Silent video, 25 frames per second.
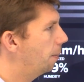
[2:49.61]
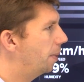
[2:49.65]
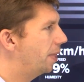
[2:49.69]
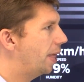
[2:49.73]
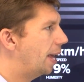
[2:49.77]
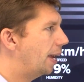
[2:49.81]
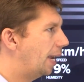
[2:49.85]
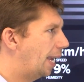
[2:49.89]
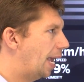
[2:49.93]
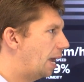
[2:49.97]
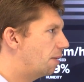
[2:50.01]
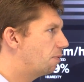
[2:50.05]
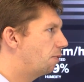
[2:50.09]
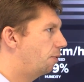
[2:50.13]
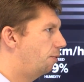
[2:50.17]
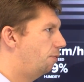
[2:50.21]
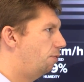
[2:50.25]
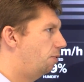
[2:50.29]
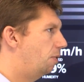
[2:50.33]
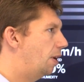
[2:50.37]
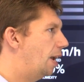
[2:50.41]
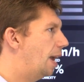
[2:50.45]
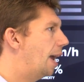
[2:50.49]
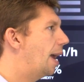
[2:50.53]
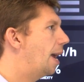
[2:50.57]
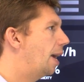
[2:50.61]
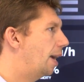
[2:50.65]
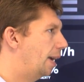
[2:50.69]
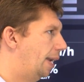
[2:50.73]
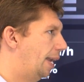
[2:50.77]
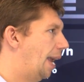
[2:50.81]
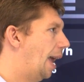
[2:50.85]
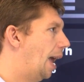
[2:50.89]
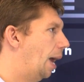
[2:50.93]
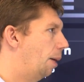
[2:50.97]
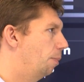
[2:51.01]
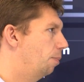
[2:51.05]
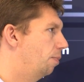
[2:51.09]
but that gave a free air
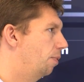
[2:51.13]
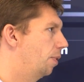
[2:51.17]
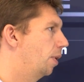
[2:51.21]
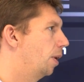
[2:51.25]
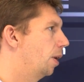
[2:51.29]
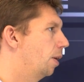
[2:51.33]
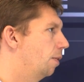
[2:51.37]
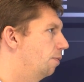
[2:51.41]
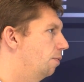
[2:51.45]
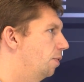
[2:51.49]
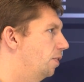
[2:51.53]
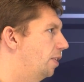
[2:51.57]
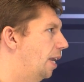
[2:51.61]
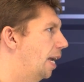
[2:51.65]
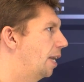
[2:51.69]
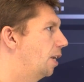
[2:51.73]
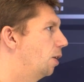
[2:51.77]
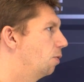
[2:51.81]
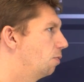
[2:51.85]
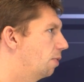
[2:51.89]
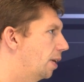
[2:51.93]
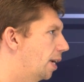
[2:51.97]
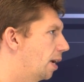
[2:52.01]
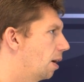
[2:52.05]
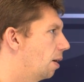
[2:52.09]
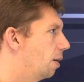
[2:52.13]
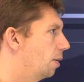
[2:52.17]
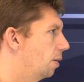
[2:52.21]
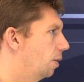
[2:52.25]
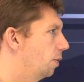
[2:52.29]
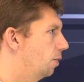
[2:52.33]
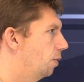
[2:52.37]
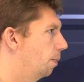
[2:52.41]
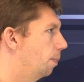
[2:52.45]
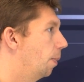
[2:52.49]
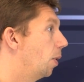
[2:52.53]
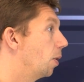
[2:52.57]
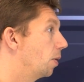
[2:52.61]
gap for Daniel Ricciardo
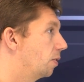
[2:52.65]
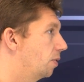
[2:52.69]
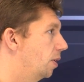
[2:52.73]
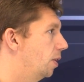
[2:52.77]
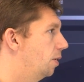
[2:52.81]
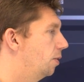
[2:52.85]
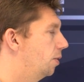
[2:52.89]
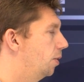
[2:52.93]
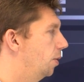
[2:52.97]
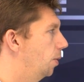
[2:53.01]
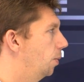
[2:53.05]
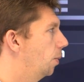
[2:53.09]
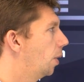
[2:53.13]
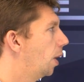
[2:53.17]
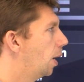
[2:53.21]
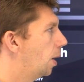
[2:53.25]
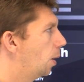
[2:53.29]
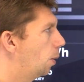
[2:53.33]
to box into.